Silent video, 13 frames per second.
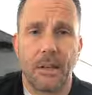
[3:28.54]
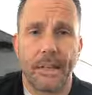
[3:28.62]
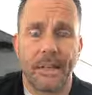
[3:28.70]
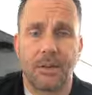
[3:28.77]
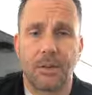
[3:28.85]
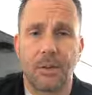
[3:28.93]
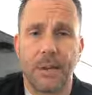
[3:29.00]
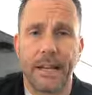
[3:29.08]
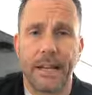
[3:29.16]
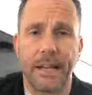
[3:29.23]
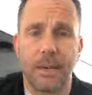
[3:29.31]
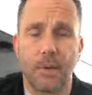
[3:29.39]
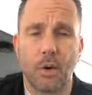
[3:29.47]
I don't like it
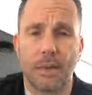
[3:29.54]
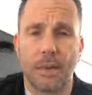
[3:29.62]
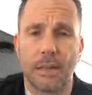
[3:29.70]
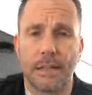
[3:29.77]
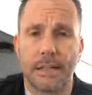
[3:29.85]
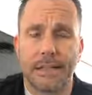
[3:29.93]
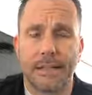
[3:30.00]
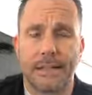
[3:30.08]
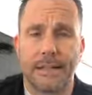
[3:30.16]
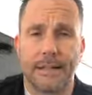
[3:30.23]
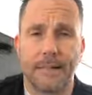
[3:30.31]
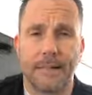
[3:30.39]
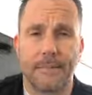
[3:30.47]
sweet anymore.
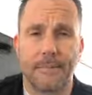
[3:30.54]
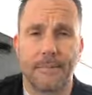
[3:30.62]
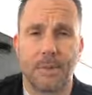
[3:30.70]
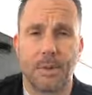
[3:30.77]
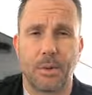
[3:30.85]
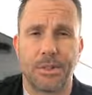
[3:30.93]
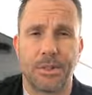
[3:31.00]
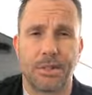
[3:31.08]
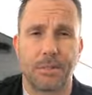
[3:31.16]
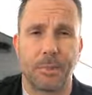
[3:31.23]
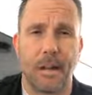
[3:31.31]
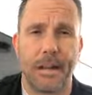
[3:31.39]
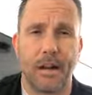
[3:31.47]
Um, so it's
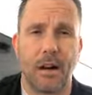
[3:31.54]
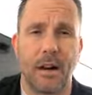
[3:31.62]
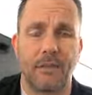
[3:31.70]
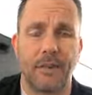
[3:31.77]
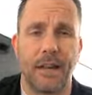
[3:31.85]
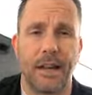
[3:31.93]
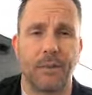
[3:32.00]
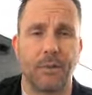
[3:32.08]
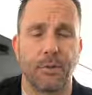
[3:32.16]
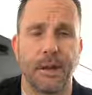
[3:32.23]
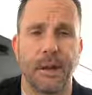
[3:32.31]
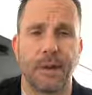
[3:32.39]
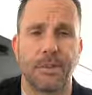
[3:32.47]
just black coffee. I have
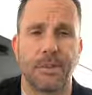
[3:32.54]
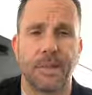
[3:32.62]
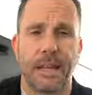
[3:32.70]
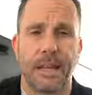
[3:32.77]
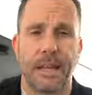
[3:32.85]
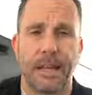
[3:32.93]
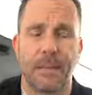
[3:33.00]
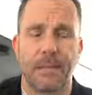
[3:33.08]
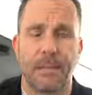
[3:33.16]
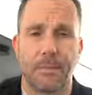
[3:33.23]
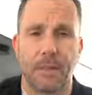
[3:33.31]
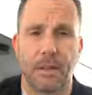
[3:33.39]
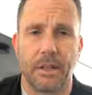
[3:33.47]
three cups a day
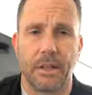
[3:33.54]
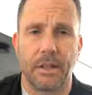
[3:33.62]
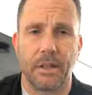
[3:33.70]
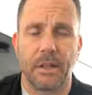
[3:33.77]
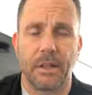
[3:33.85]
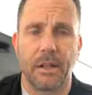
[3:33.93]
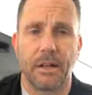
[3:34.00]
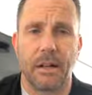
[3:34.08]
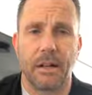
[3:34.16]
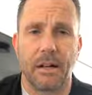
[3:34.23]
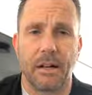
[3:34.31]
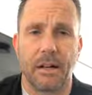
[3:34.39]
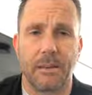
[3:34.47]
typically.
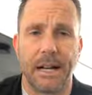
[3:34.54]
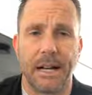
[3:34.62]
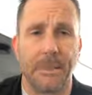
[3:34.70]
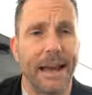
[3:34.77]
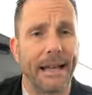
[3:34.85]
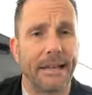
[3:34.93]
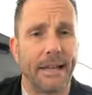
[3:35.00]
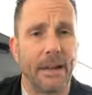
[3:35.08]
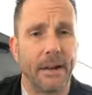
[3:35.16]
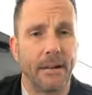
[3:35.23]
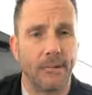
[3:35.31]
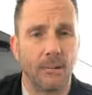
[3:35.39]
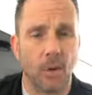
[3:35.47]
Um, on a bad day,
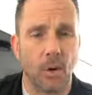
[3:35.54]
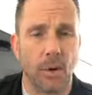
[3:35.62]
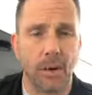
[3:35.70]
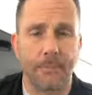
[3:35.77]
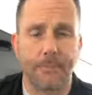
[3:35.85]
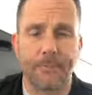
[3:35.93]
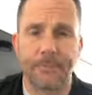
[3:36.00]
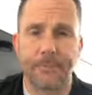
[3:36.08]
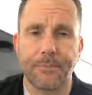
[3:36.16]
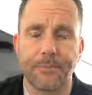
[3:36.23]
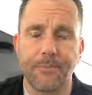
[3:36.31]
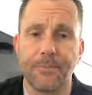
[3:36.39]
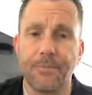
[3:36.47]
I'll have four.
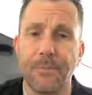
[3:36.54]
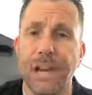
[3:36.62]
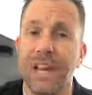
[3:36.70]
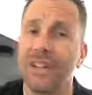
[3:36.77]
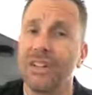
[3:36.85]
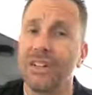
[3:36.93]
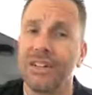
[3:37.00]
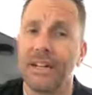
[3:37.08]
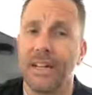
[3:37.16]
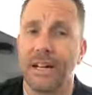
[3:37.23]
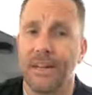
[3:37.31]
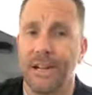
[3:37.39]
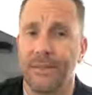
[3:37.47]
On a good
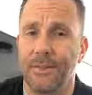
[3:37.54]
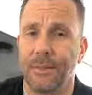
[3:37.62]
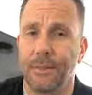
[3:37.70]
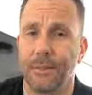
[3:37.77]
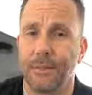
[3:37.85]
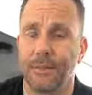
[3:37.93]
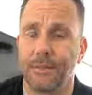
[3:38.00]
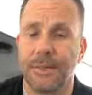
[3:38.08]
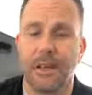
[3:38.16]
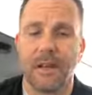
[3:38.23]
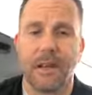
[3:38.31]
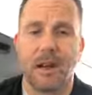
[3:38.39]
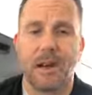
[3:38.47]
day, I'll have two.
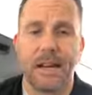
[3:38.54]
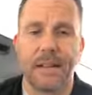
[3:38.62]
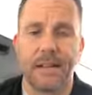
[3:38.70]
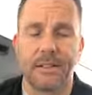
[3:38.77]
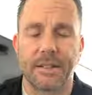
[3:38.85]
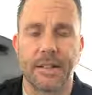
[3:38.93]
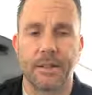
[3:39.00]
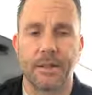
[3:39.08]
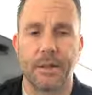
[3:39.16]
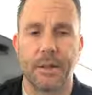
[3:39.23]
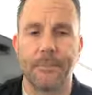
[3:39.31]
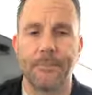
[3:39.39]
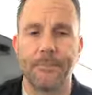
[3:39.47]
All right, let's get
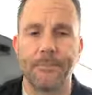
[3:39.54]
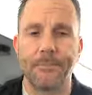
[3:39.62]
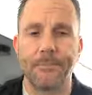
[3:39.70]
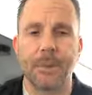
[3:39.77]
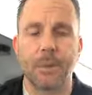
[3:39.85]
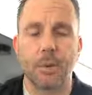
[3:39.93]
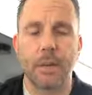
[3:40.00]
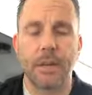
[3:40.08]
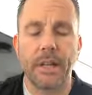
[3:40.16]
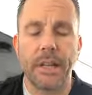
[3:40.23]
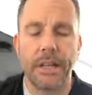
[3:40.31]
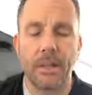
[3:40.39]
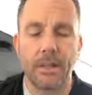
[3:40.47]
to it. so we're
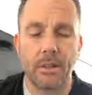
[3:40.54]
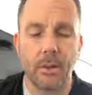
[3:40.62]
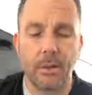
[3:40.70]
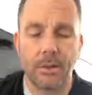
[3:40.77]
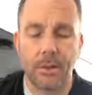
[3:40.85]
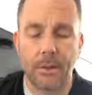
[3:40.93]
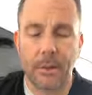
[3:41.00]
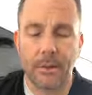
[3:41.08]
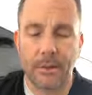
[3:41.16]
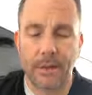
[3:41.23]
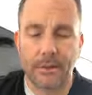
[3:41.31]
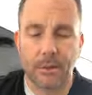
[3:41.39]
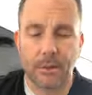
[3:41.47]
looking at Luke 2.
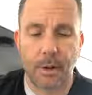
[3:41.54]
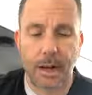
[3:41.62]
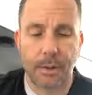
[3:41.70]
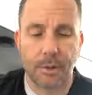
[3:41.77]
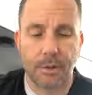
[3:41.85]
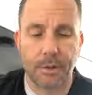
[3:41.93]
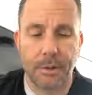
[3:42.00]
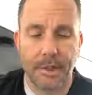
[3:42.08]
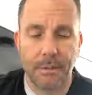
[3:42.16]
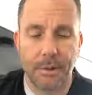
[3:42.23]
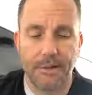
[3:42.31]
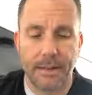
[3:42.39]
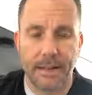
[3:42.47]
If I have a scribe with me,
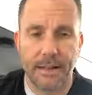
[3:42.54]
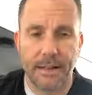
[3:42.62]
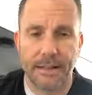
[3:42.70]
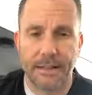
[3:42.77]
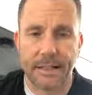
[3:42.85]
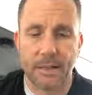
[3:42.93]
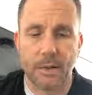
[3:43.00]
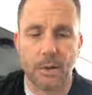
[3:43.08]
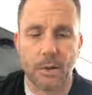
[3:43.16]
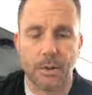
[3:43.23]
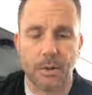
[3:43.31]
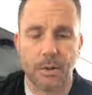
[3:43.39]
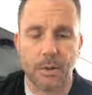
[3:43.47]
that'd be fantastic.
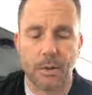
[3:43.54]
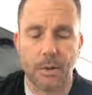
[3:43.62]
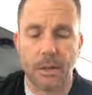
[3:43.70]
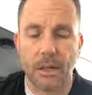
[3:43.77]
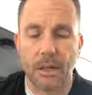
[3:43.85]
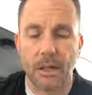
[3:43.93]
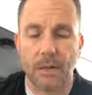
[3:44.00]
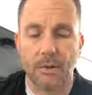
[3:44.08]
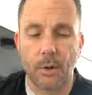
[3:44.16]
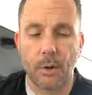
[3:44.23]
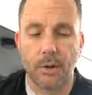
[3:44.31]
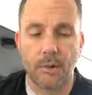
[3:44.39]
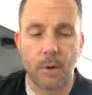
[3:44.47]
Luke 2,
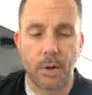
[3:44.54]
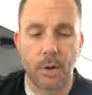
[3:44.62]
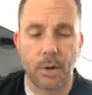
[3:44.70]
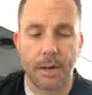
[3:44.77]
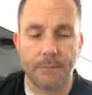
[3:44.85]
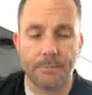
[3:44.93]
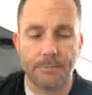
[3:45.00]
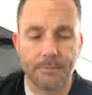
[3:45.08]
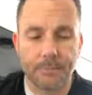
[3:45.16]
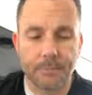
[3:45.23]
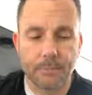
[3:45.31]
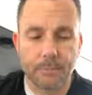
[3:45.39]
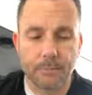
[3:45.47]
verse 41.
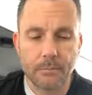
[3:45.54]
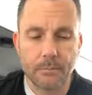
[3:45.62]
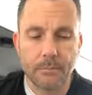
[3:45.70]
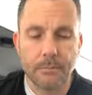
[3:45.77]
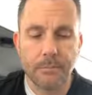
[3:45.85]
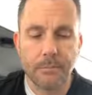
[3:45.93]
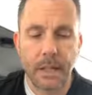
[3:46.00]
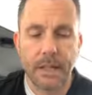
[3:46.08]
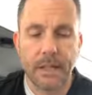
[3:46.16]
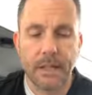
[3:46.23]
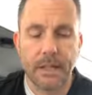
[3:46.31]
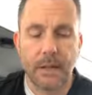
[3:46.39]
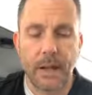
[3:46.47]

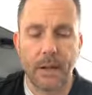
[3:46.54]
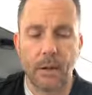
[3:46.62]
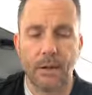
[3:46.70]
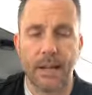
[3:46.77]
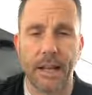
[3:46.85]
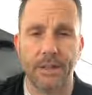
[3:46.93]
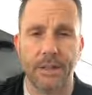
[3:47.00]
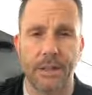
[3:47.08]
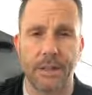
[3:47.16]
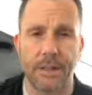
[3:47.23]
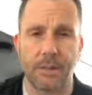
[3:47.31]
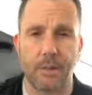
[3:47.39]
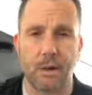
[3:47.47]
And I don't think I've
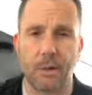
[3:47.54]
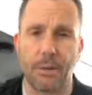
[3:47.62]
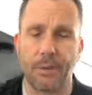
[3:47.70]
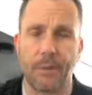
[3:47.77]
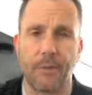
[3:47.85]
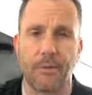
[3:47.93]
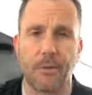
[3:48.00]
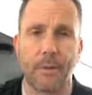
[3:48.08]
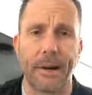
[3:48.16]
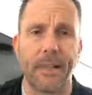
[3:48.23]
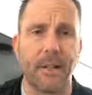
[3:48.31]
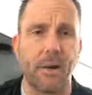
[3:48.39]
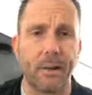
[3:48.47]
shared this story with you before,
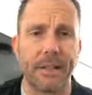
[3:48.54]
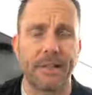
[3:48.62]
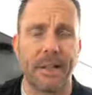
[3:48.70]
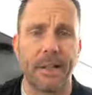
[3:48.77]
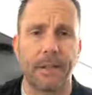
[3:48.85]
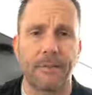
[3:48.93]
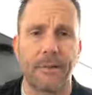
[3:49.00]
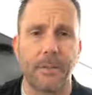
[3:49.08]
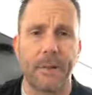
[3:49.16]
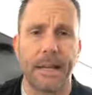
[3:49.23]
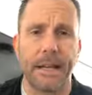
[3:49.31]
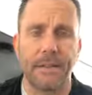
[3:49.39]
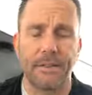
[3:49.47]
but I thought we'd take a few
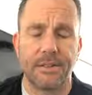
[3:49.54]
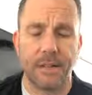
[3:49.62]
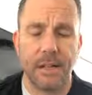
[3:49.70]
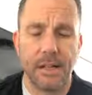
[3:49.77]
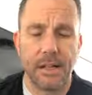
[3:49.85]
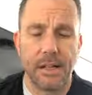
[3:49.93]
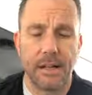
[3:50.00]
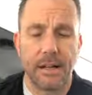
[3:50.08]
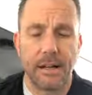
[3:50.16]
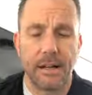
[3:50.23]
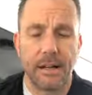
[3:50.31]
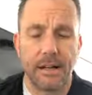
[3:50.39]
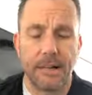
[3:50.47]
minutes
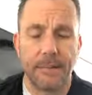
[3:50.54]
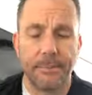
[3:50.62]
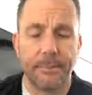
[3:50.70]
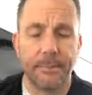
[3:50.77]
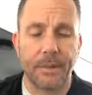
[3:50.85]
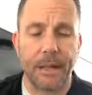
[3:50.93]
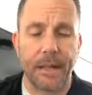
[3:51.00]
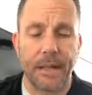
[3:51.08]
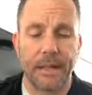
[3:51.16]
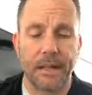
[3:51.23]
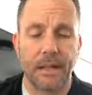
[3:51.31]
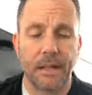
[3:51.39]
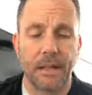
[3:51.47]
um,
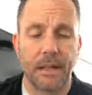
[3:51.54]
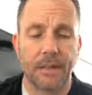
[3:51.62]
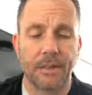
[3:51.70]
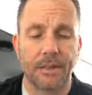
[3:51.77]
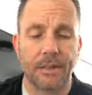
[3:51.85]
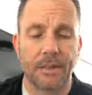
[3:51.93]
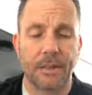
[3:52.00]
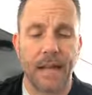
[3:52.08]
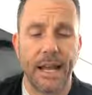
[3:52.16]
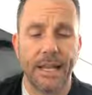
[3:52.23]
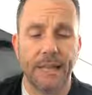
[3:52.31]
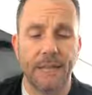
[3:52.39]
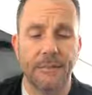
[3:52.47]
and just
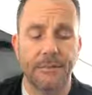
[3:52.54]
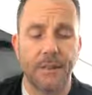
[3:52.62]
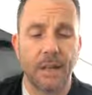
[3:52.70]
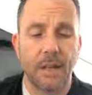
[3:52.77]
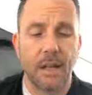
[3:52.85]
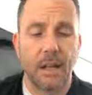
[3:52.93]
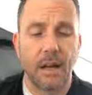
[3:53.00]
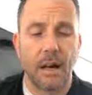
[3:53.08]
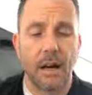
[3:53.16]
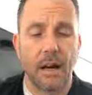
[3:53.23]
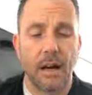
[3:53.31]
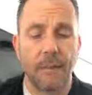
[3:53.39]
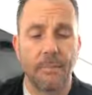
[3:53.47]
kind of
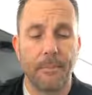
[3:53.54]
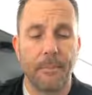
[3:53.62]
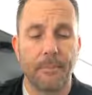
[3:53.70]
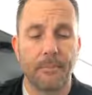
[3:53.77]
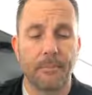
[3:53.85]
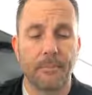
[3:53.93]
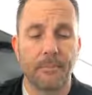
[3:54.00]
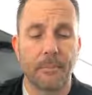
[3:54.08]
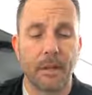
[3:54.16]
um,